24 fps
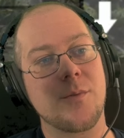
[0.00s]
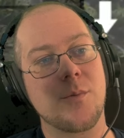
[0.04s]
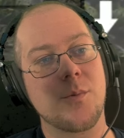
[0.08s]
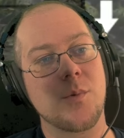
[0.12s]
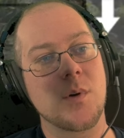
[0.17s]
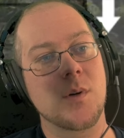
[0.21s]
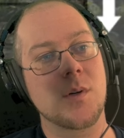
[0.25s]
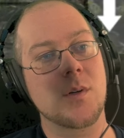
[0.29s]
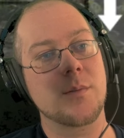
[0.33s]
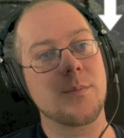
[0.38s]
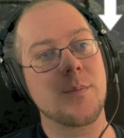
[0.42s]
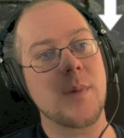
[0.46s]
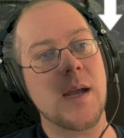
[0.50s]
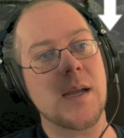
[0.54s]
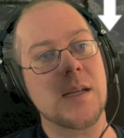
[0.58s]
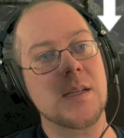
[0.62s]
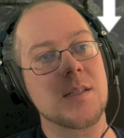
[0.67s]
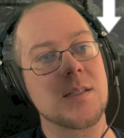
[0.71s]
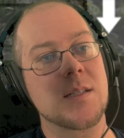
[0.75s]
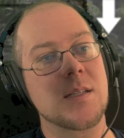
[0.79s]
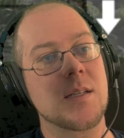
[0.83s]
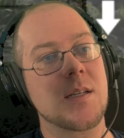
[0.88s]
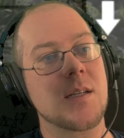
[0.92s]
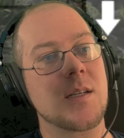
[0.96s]
World
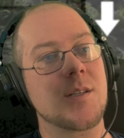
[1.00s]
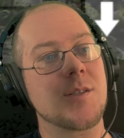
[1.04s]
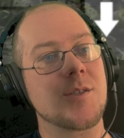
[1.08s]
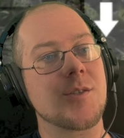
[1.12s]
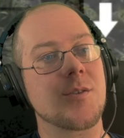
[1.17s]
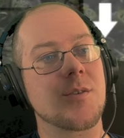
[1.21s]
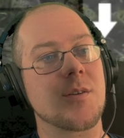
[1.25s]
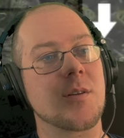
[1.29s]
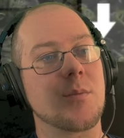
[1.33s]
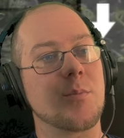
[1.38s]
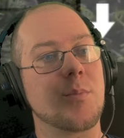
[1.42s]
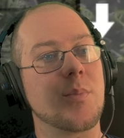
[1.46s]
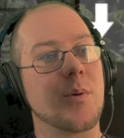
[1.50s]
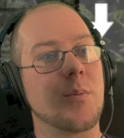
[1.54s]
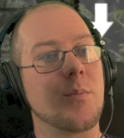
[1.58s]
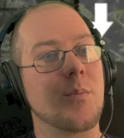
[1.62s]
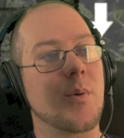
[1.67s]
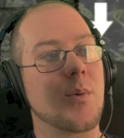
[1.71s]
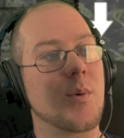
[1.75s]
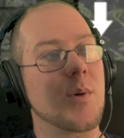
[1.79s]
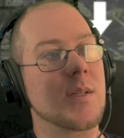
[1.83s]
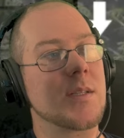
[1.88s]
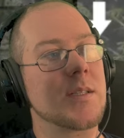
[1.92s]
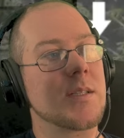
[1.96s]
magazines, you're going to put
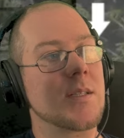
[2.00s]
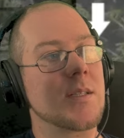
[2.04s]
points